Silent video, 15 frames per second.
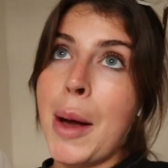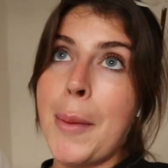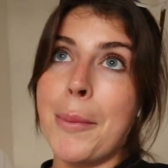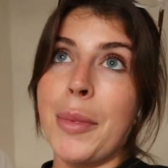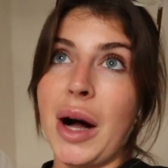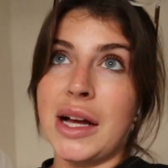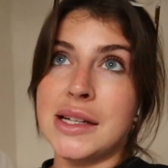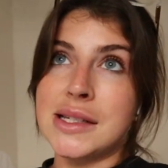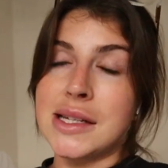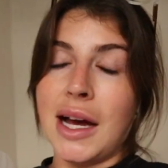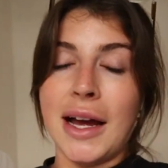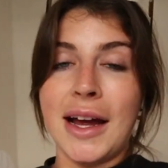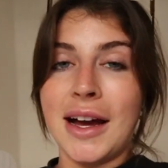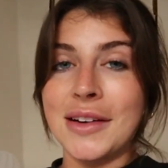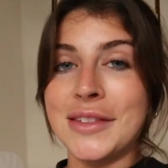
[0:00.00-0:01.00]
but
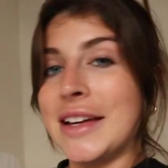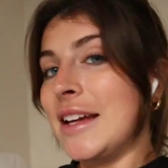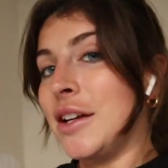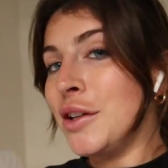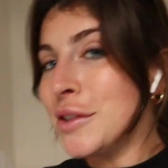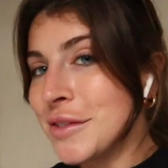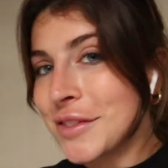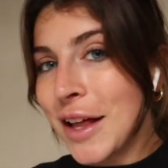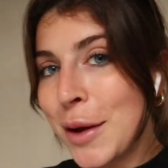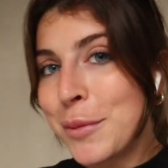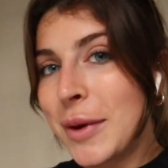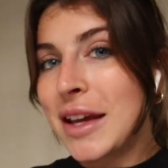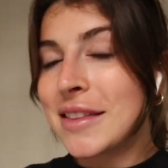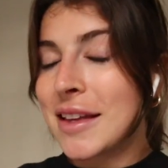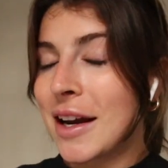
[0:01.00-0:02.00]
I have a new
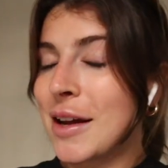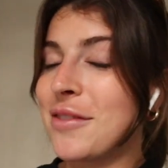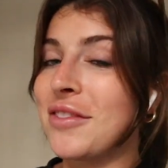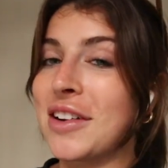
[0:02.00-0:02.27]
flatmate that I'm